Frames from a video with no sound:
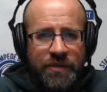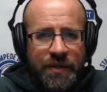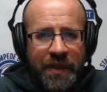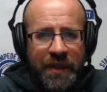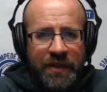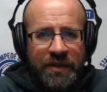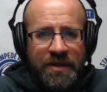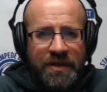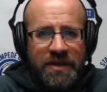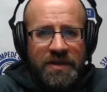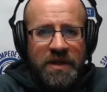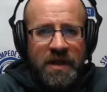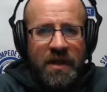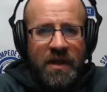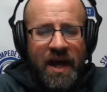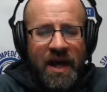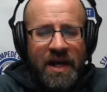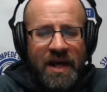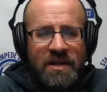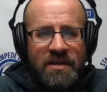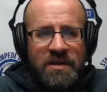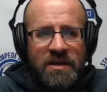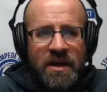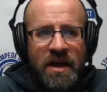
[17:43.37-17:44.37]
me in this
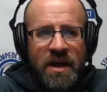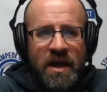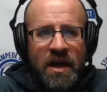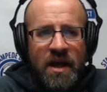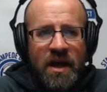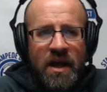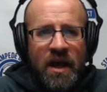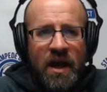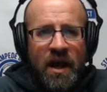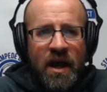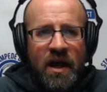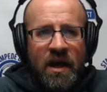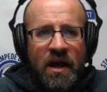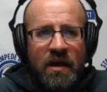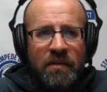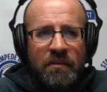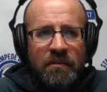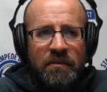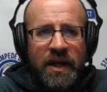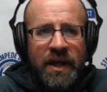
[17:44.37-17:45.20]
class. And